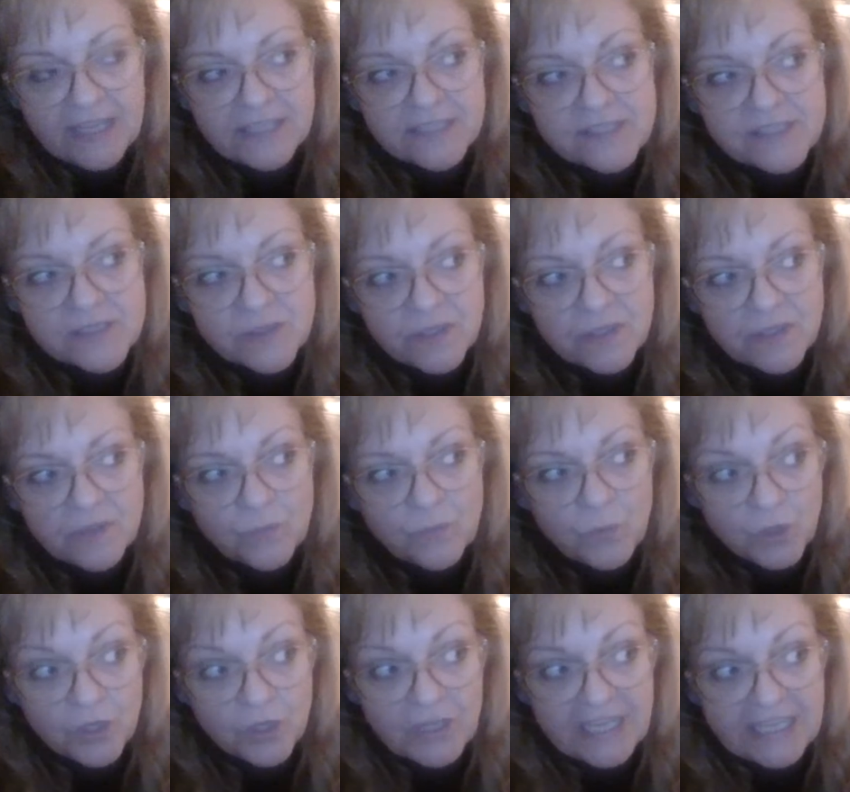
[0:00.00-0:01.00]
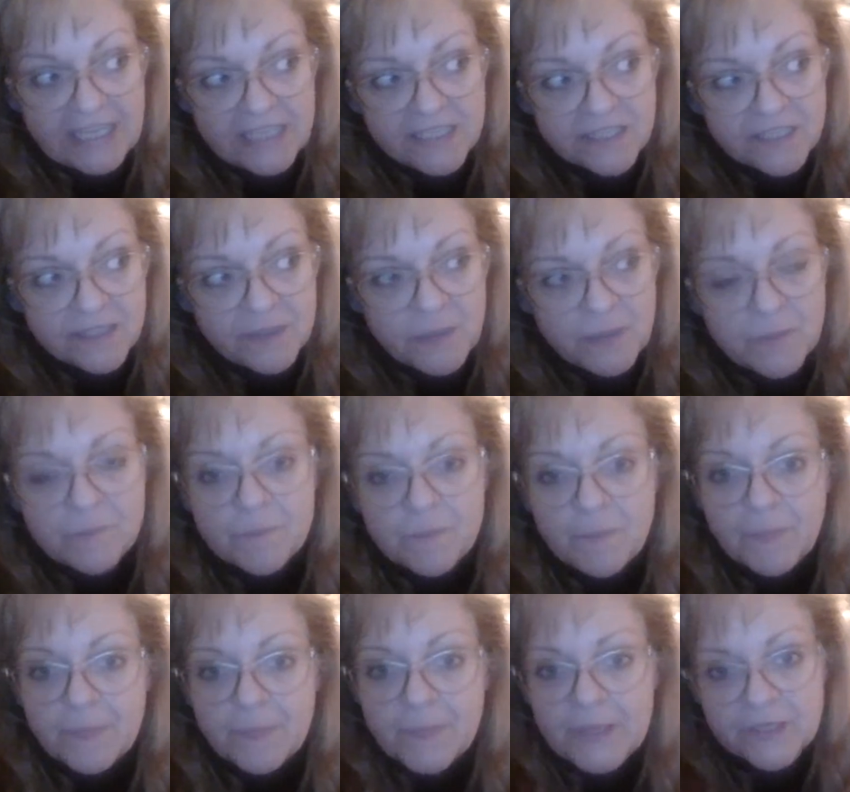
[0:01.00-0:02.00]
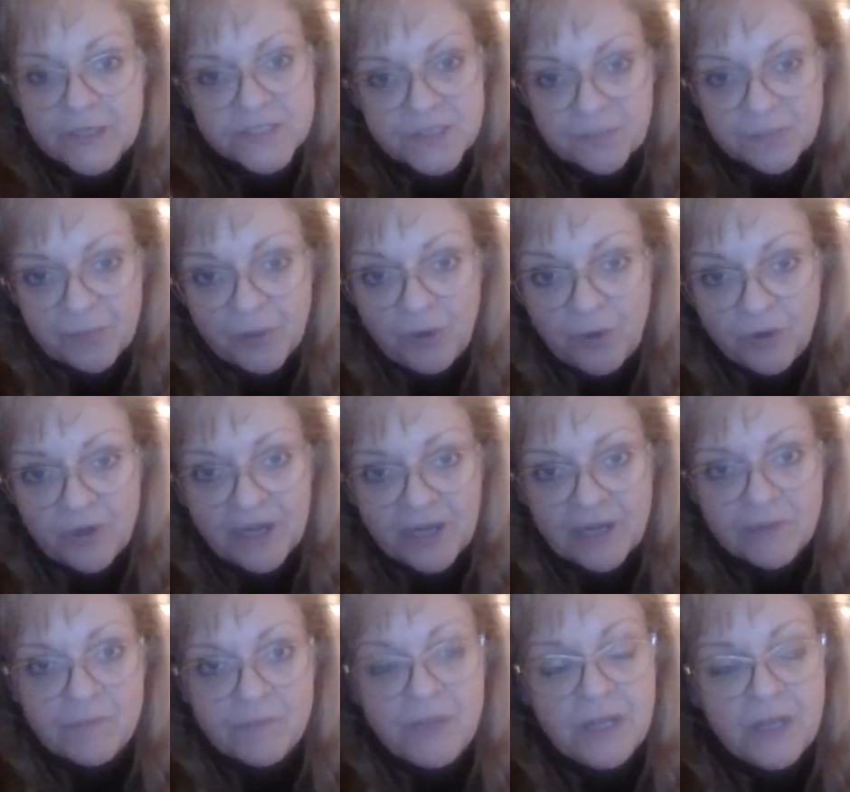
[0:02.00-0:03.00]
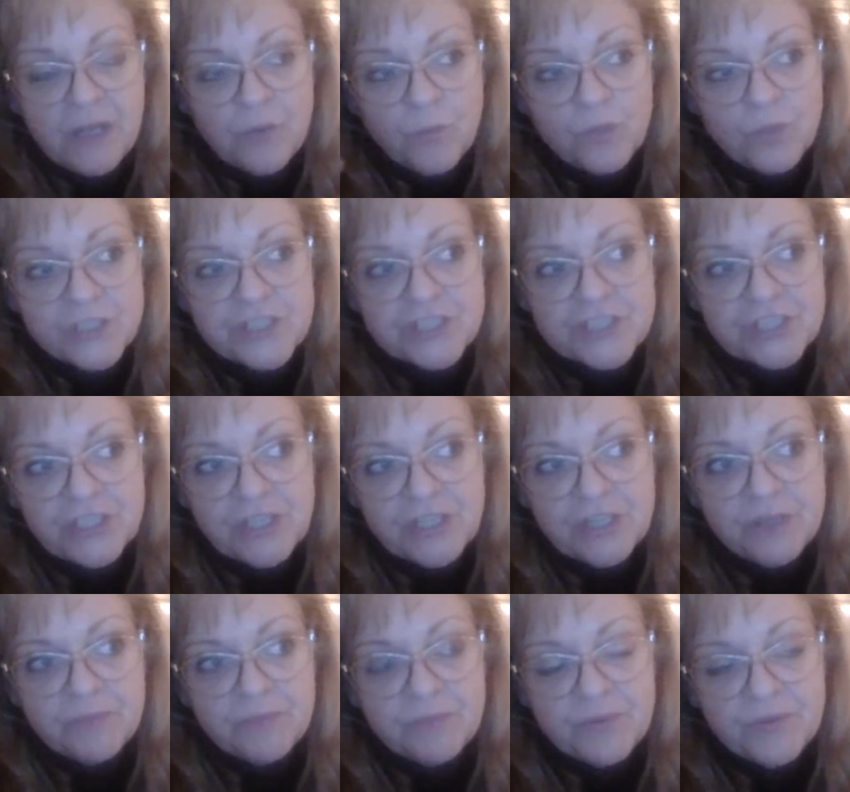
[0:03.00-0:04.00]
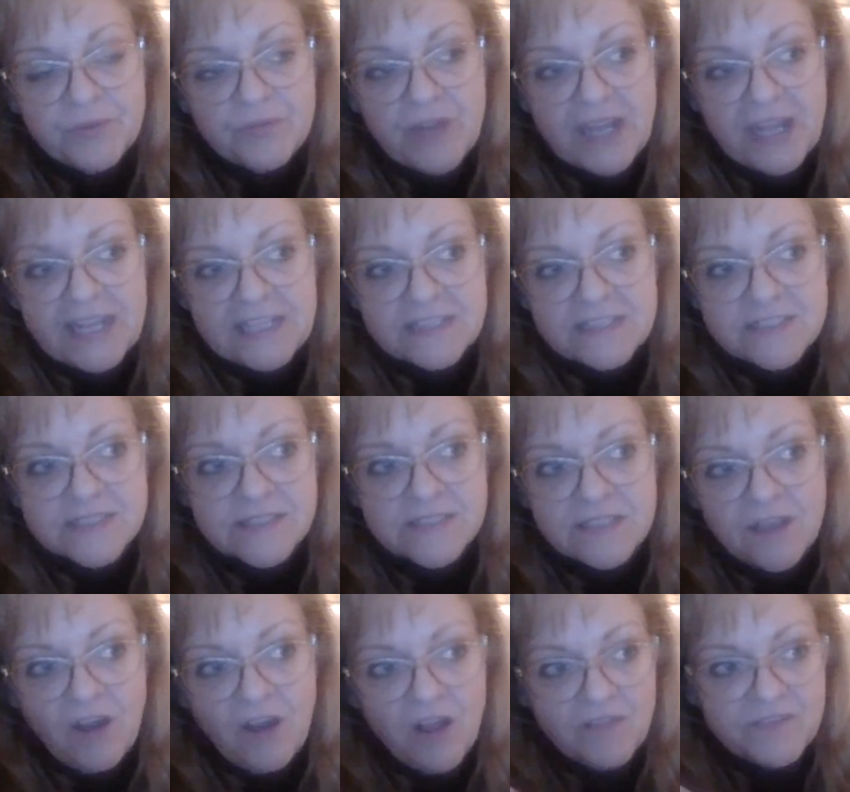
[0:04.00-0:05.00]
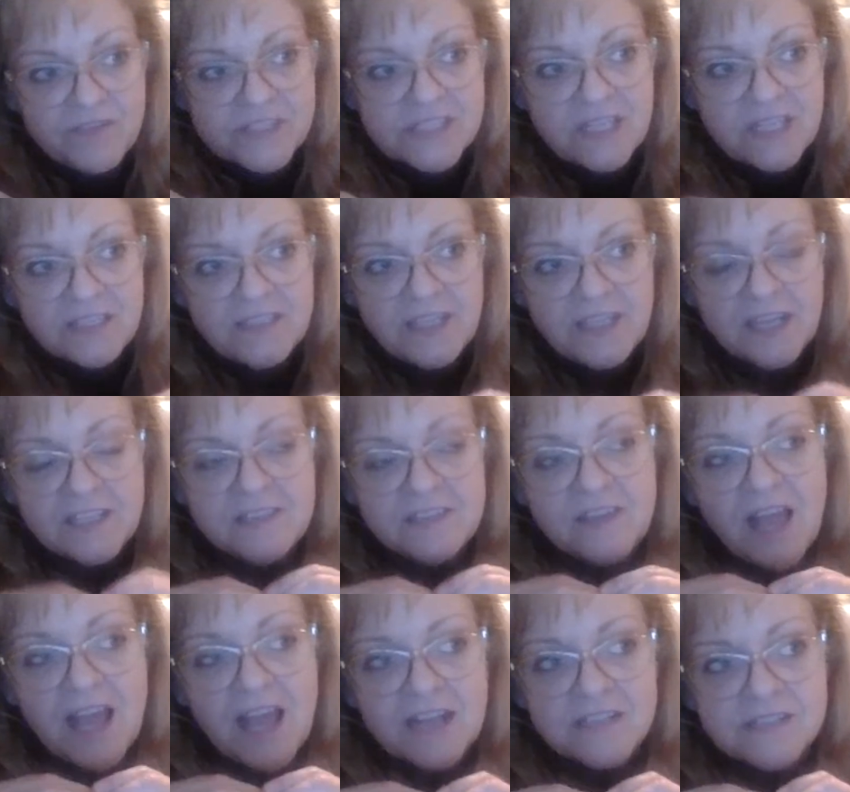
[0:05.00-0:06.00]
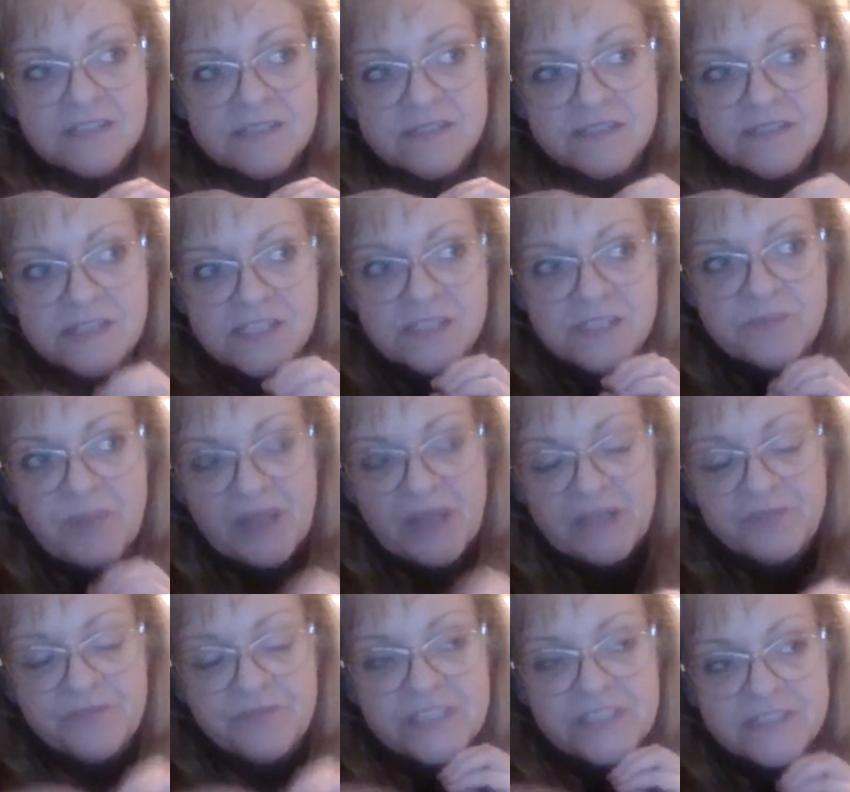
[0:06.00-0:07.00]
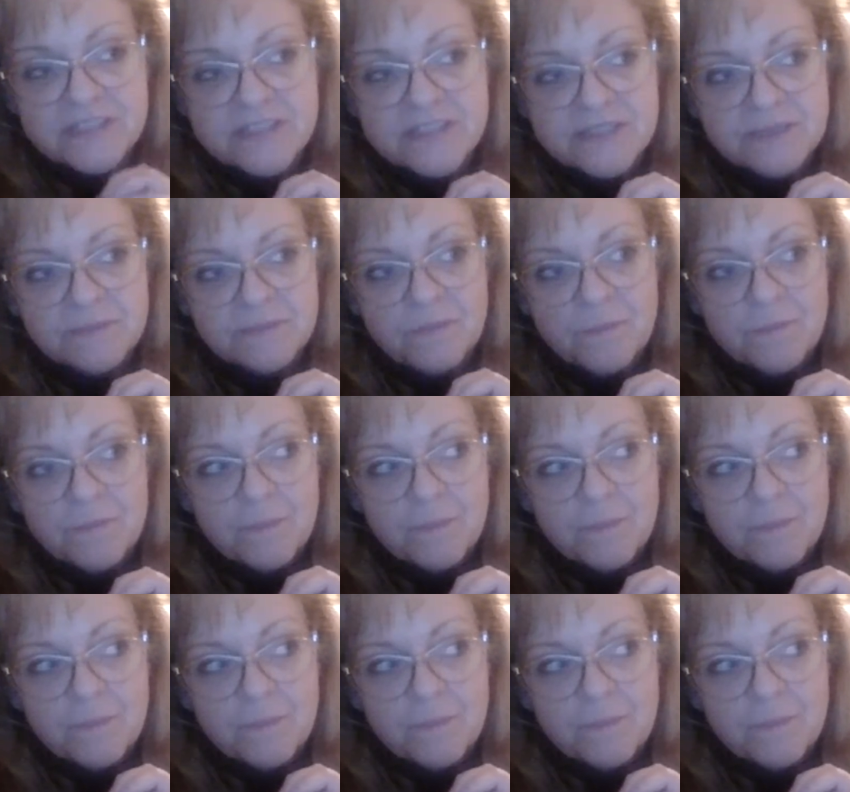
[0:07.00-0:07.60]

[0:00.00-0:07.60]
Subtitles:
and working, there's a program which provides, all of a sudden unlocks these benefits